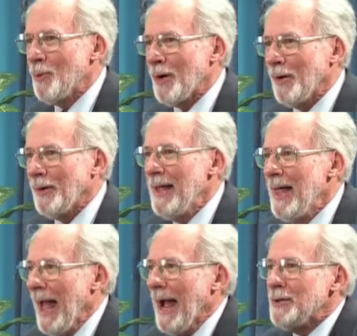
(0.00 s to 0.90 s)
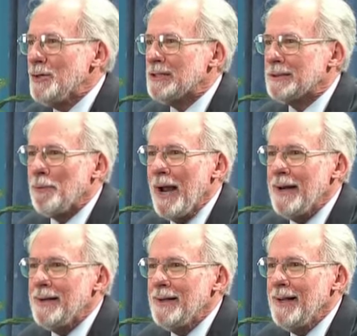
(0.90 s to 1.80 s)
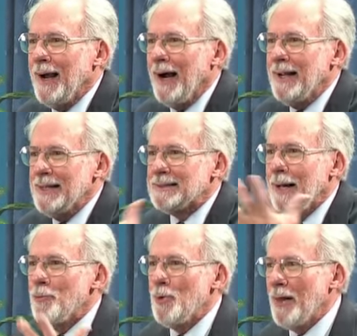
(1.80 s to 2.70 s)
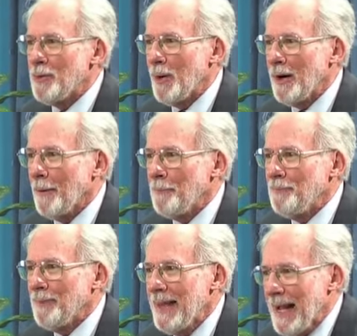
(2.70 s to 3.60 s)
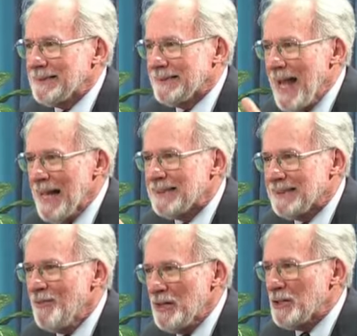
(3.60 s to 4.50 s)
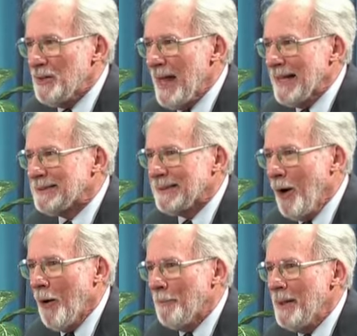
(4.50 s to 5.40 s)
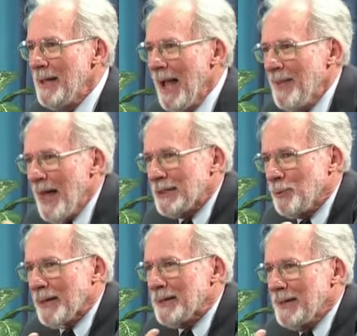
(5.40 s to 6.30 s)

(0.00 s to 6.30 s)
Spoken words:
world and to spread Islam throughout the world. That's the vision, that's the hope. And that's what,